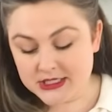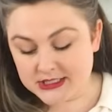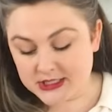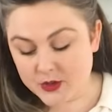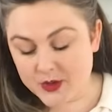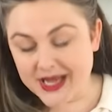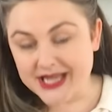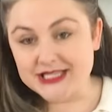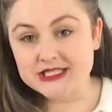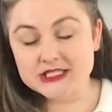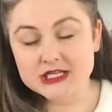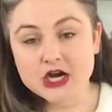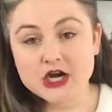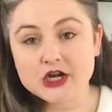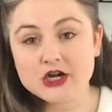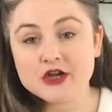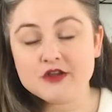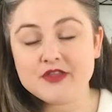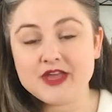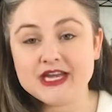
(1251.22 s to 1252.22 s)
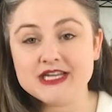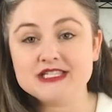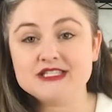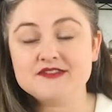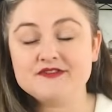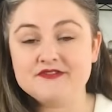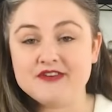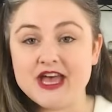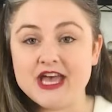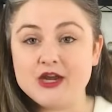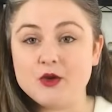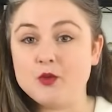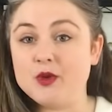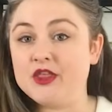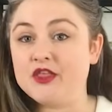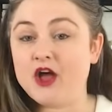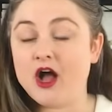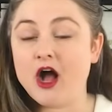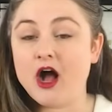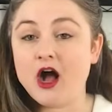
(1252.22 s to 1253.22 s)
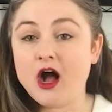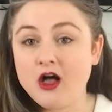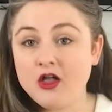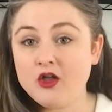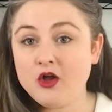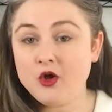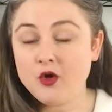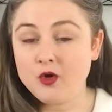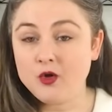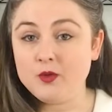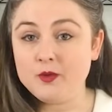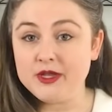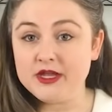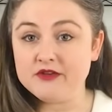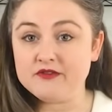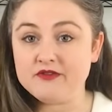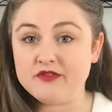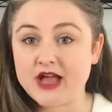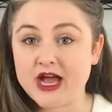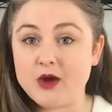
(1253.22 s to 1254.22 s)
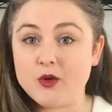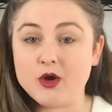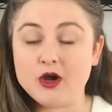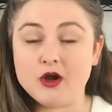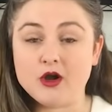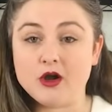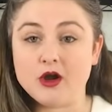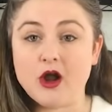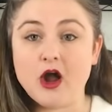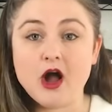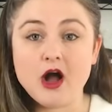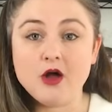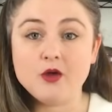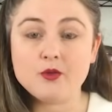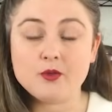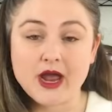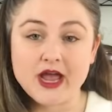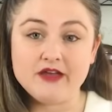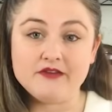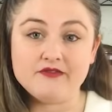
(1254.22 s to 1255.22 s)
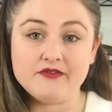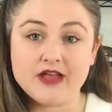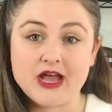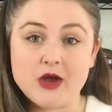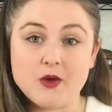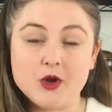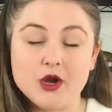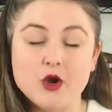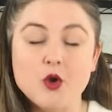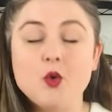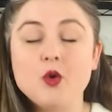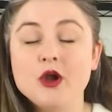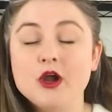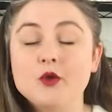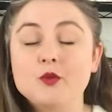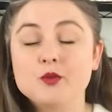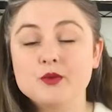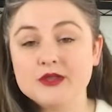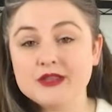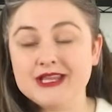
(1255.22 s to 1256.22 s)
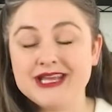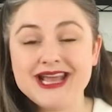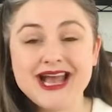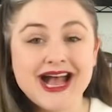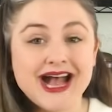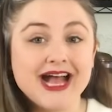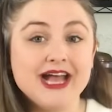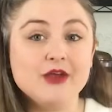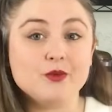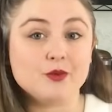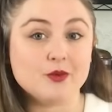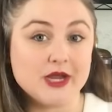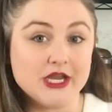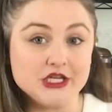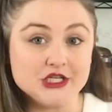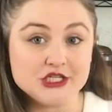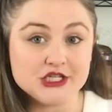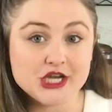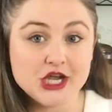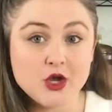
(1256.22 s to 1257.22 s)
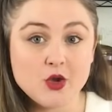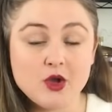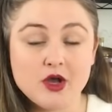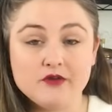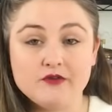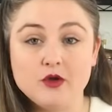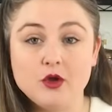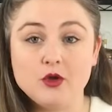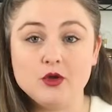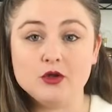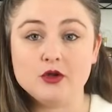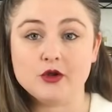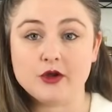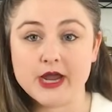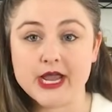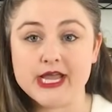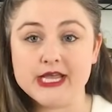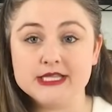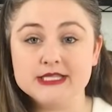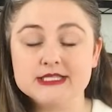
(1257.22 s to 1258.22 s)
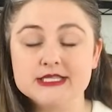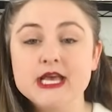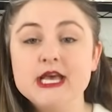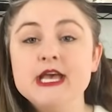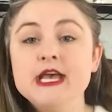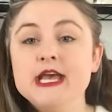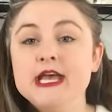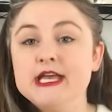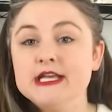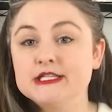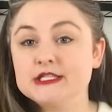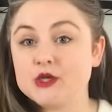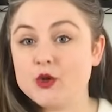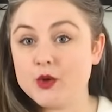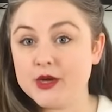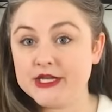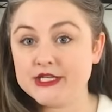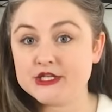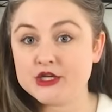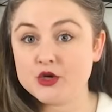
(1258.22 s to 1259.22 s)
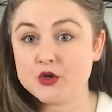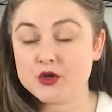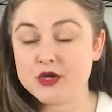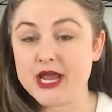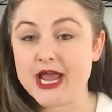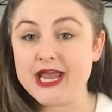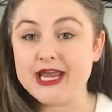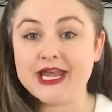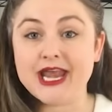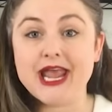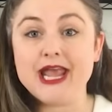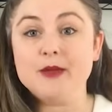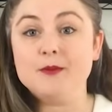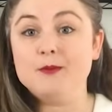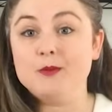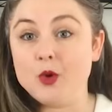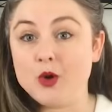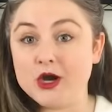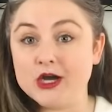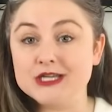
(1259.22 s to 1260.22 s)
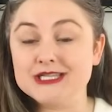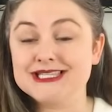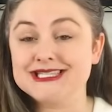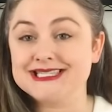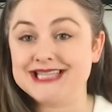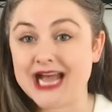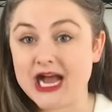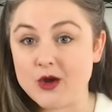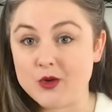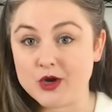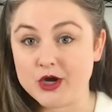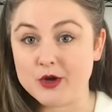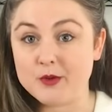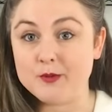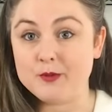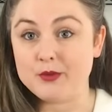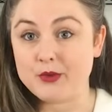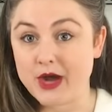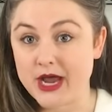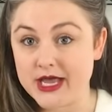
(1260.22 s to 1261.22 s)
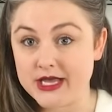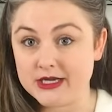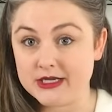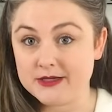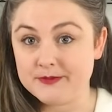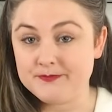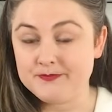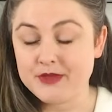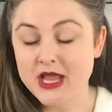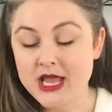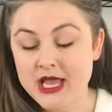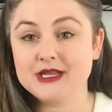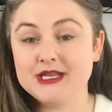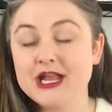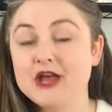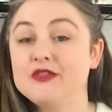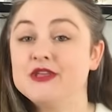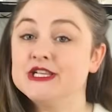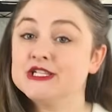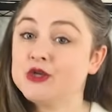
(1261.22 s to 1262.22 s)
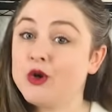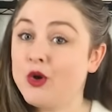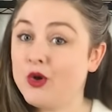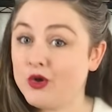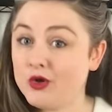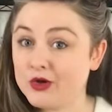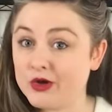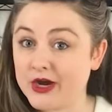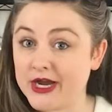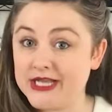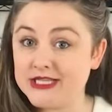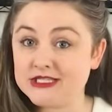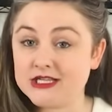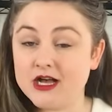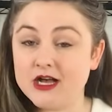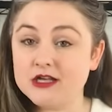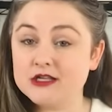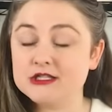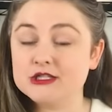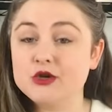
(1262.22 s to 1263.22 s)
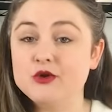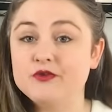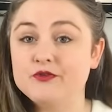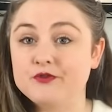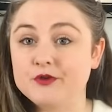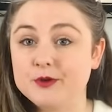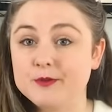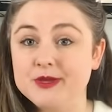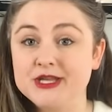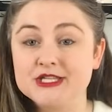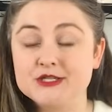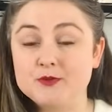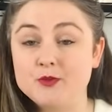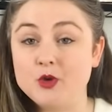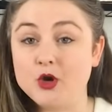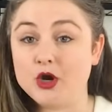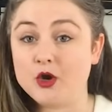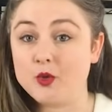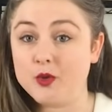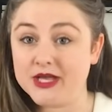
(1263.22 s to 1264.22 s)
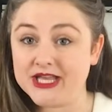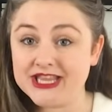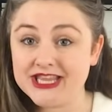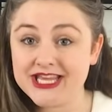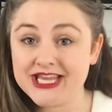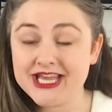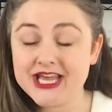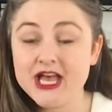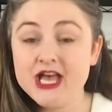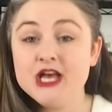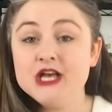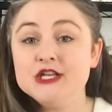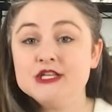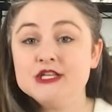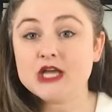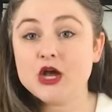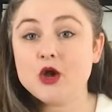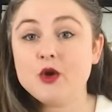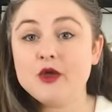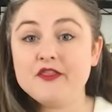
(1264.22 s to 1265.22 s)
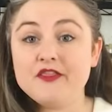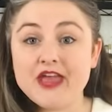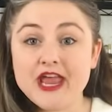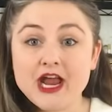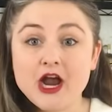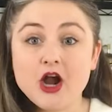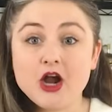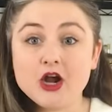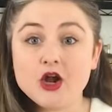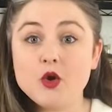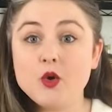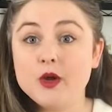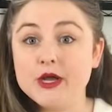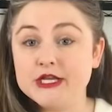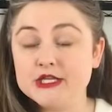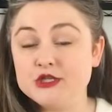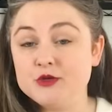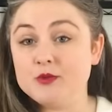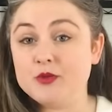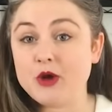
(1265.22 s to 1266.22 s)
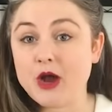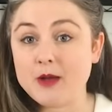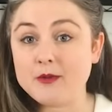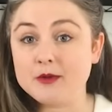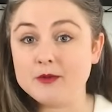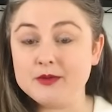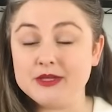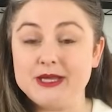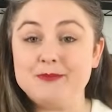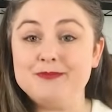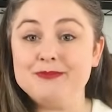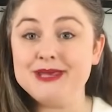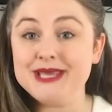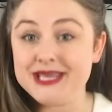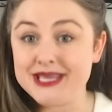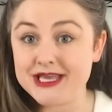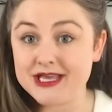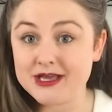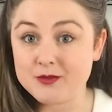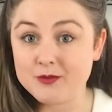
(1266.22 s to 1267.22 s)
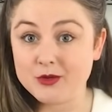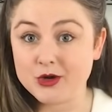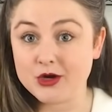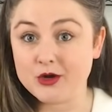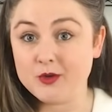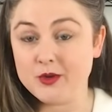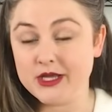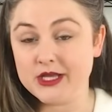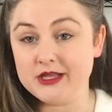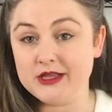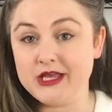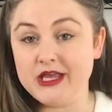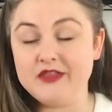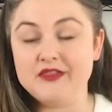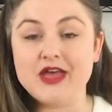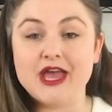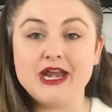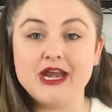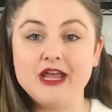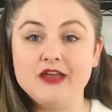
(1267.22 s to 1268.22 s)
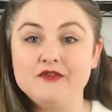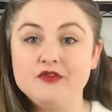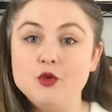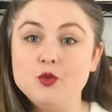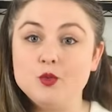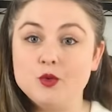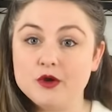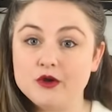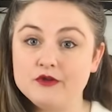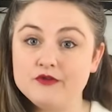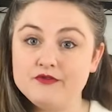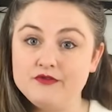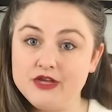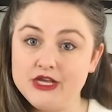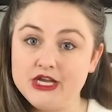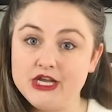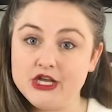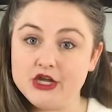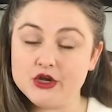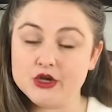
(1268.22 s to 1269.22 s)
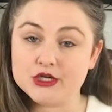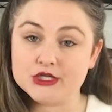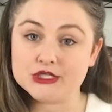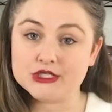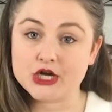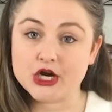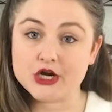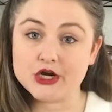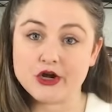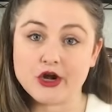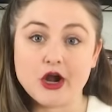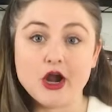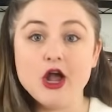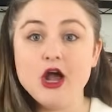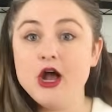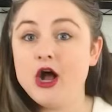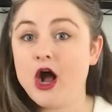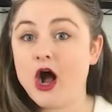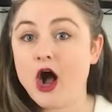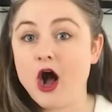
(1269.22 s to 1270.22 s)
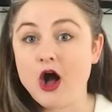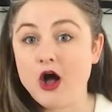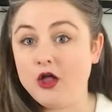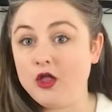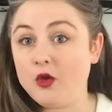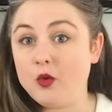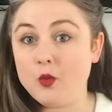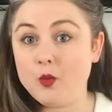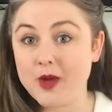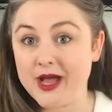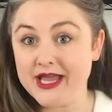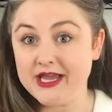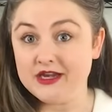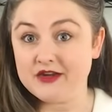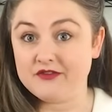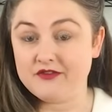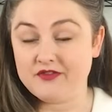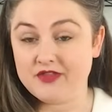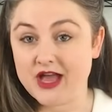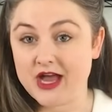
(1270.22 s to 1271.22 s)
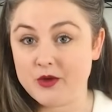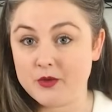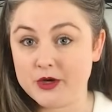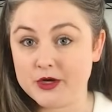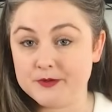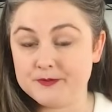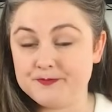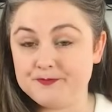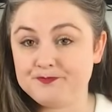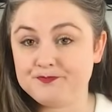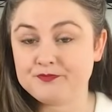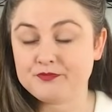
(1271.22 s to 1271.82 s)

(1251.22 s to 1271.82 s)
So a starter that is fed with all whole wheat flour or all rye flour or a really high ratio of whole grains is going to create a more sour bread. Now these whole grains also ferment more quickly, so they are going to probably peak more quickly than if you were feeding your starter all white flour.